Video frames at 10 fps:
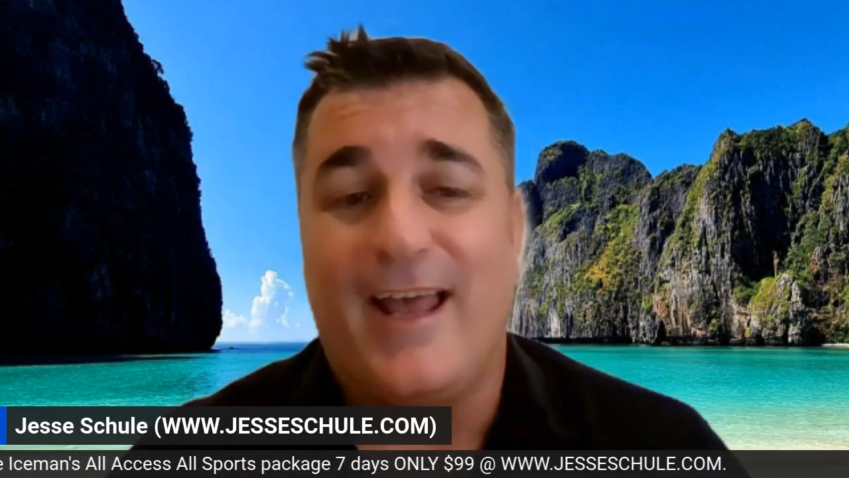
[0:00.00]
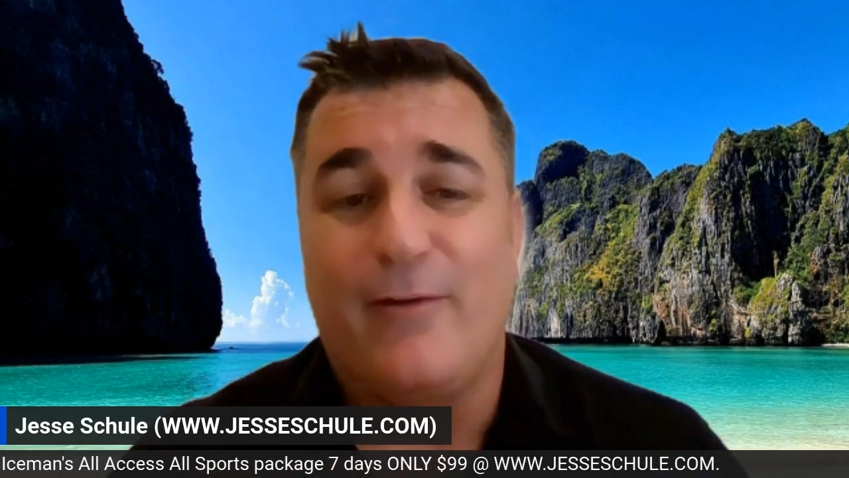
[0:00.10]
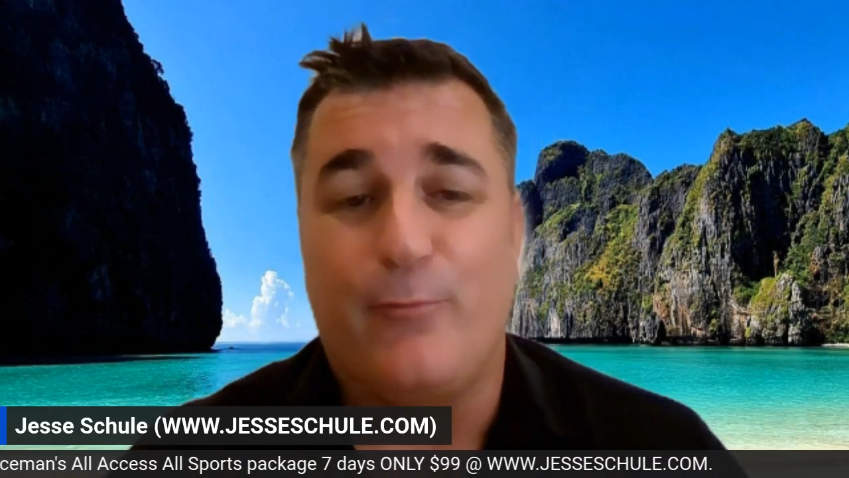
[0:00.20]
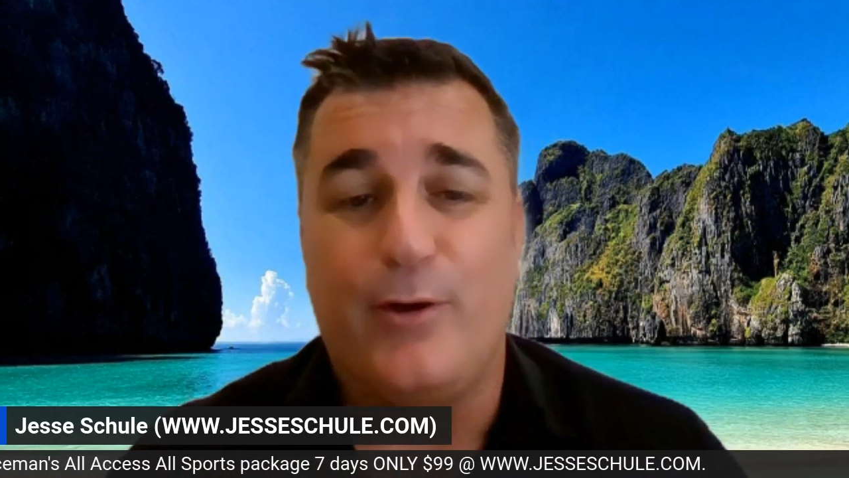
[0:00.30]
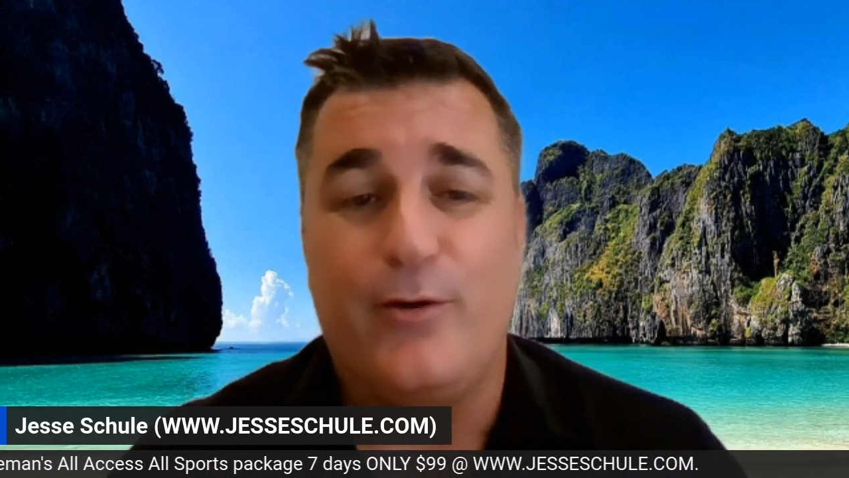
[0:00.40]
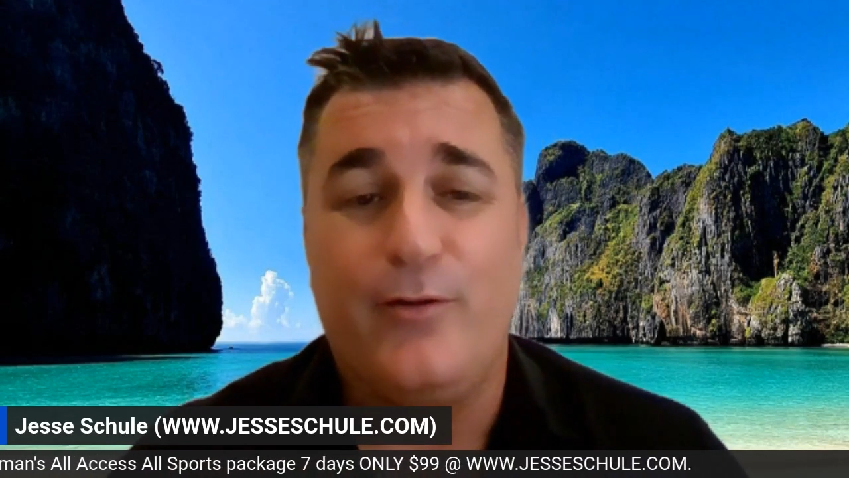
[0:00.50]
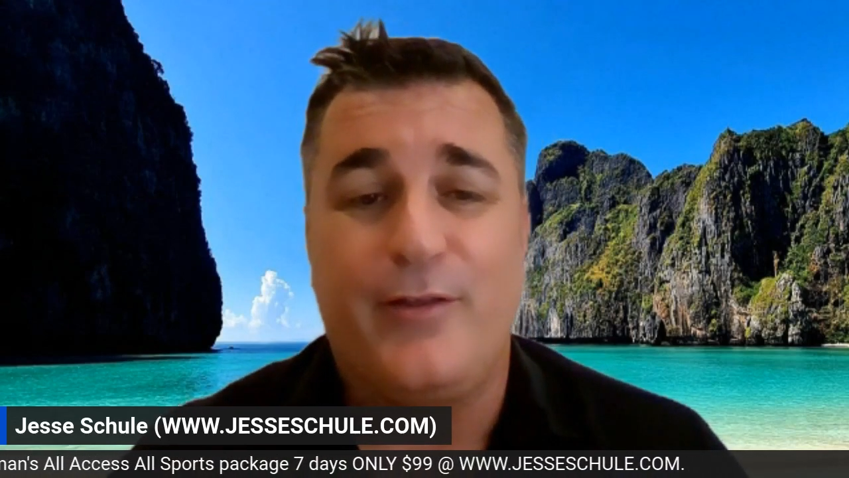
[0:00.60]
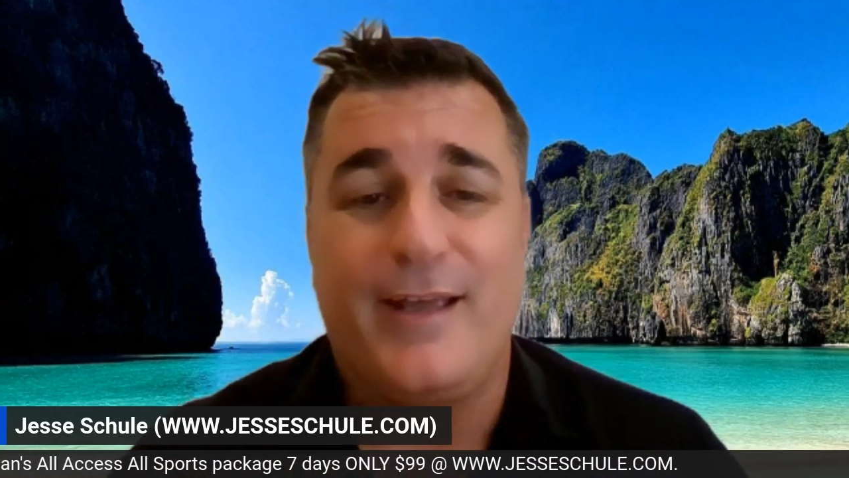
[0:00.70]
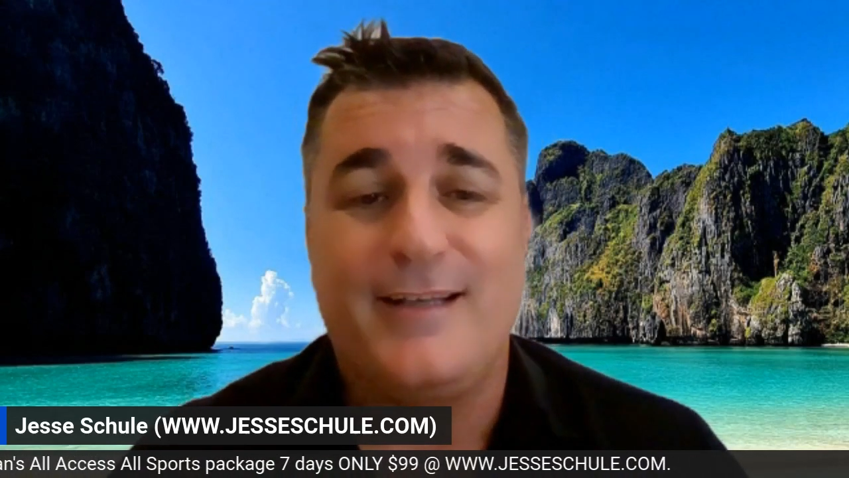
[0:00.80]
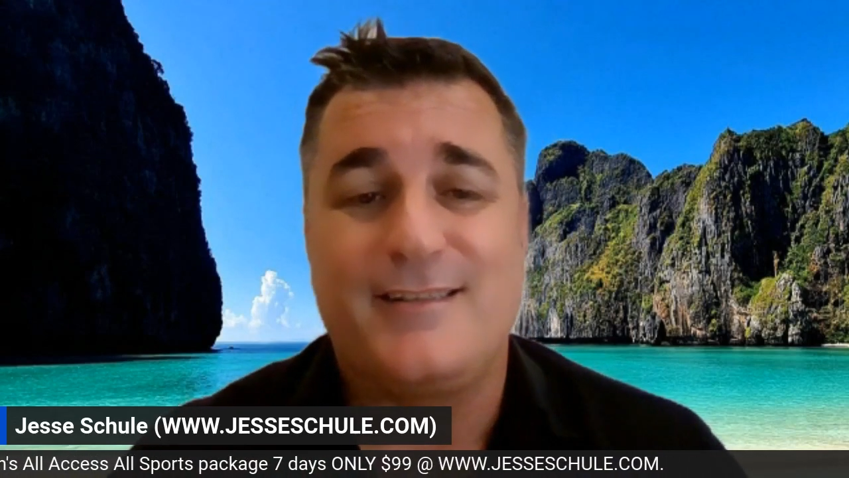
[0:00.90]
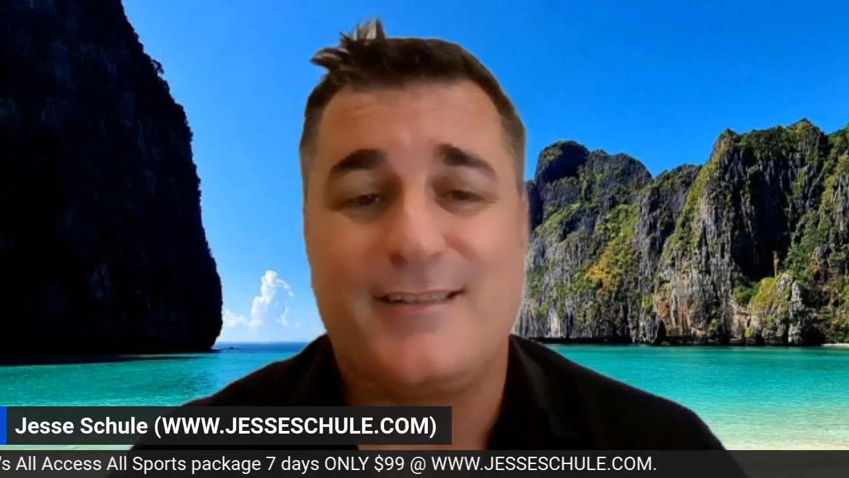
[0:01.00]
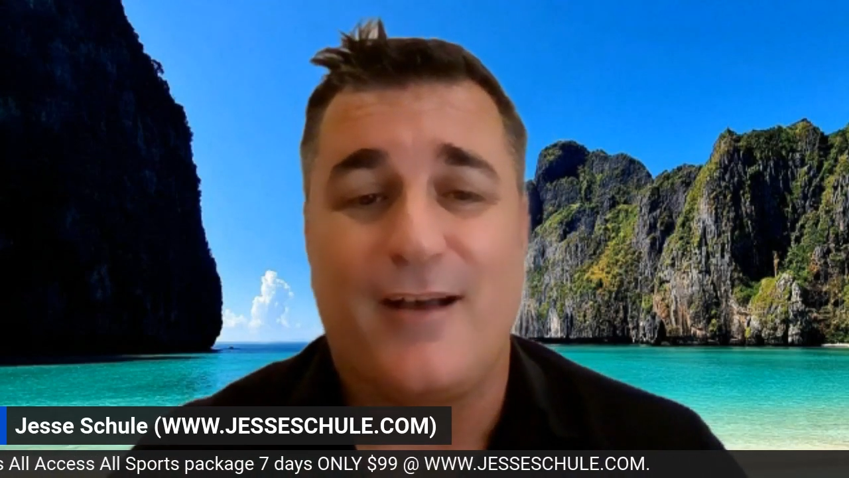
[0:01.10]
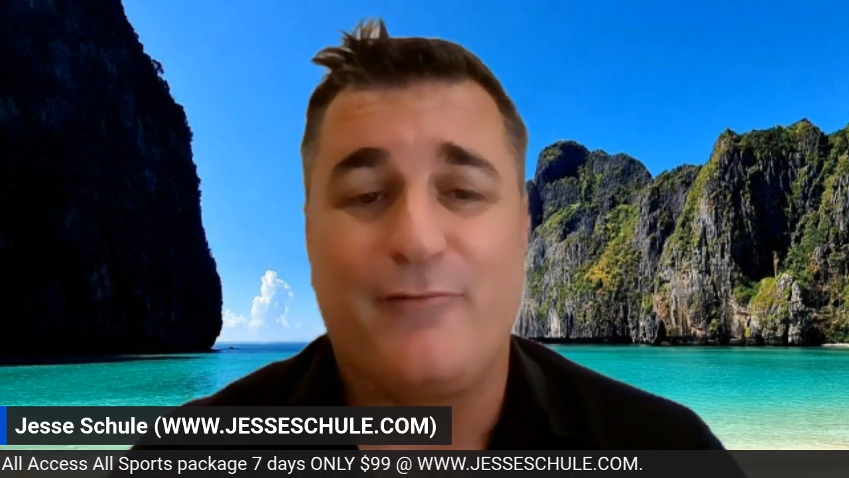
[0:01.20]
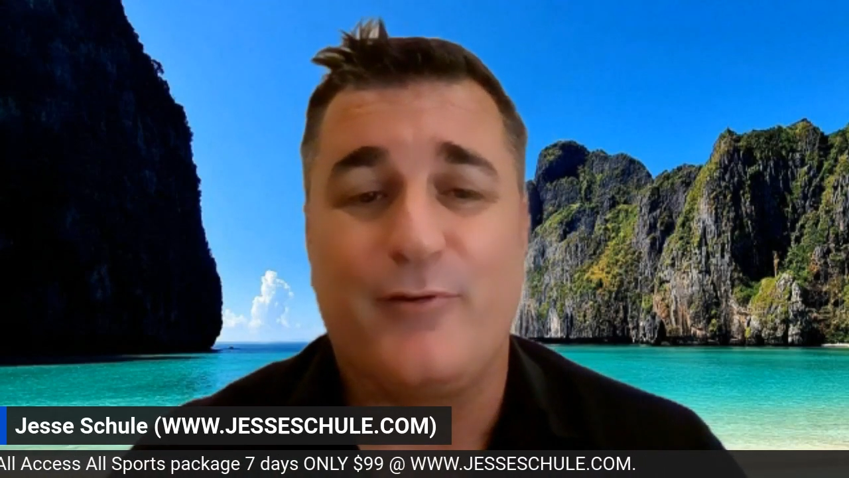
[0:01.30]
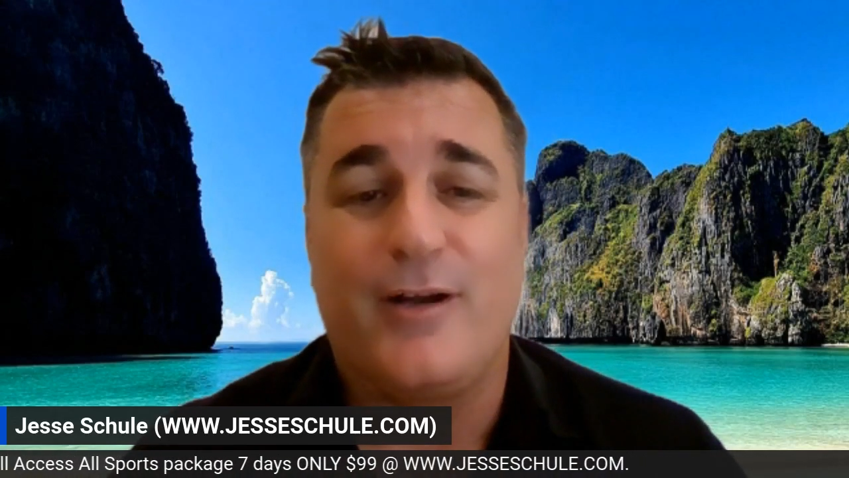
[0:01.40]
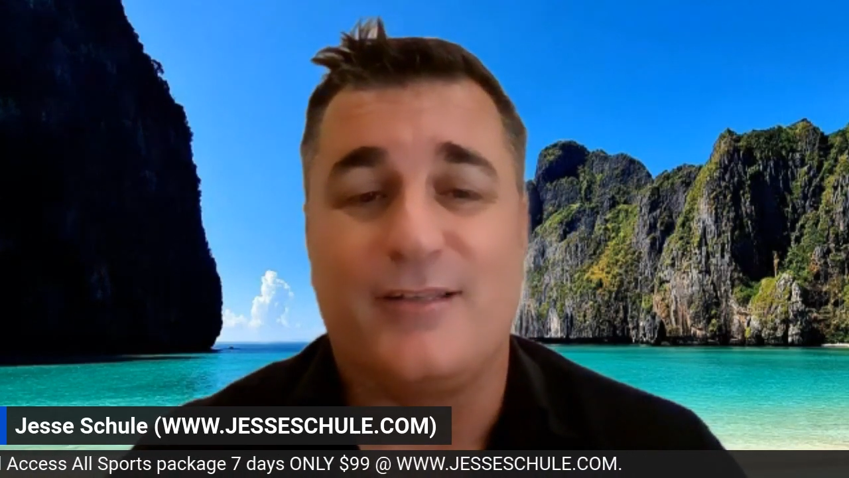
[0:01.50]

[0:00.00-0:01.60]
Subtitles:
And will they suffer